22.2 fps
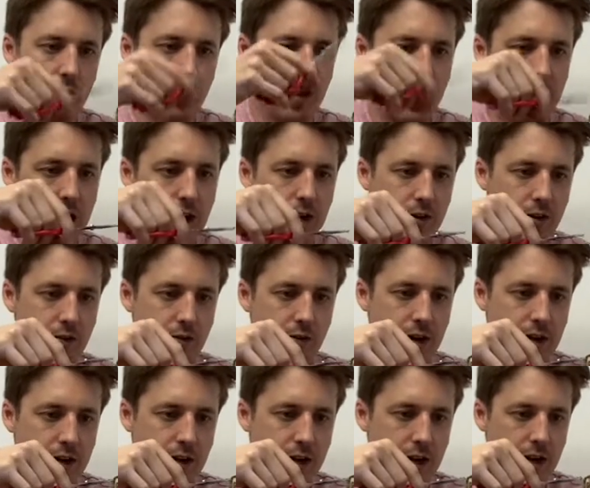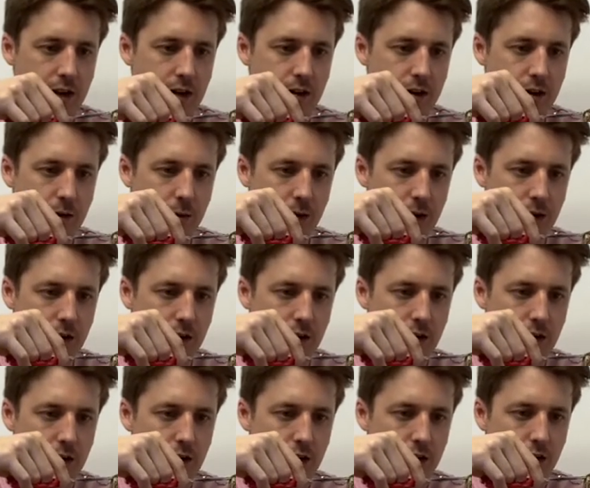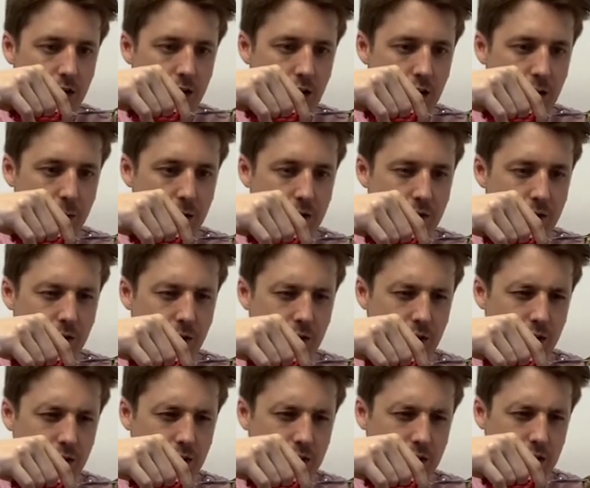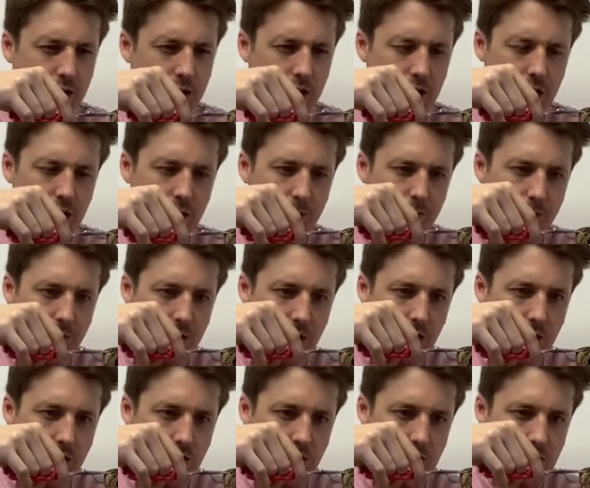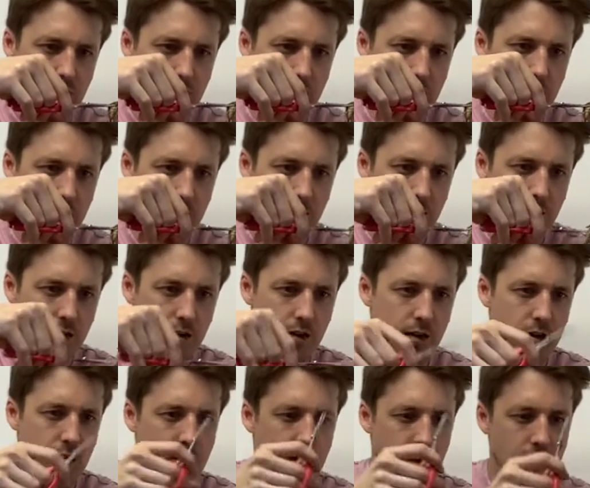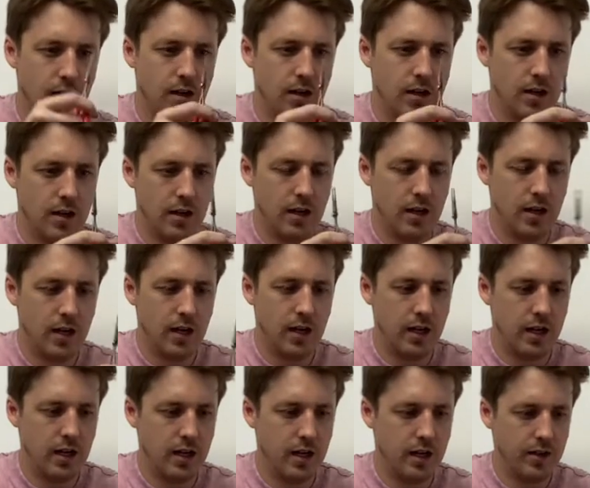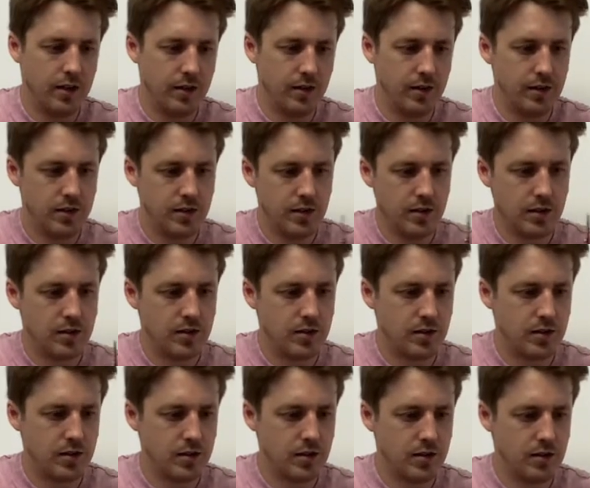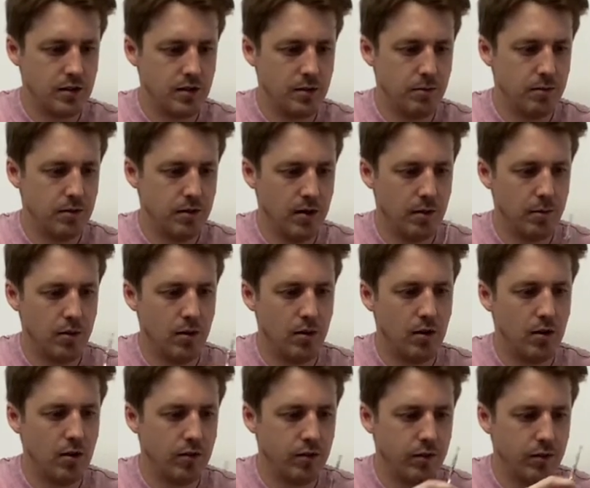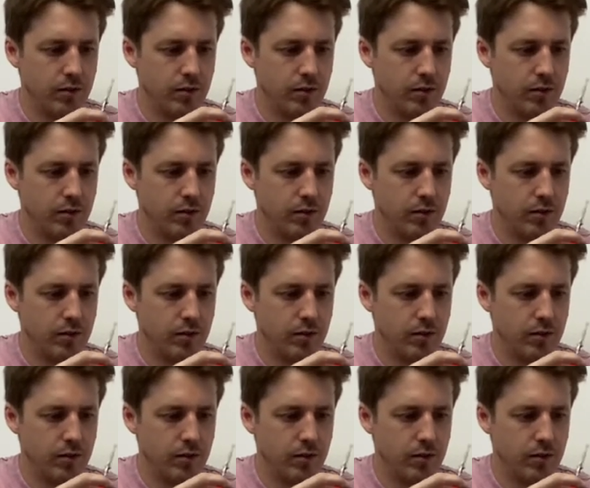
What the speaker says: out and straight down, I'm going to come in horizontally and just snip them off,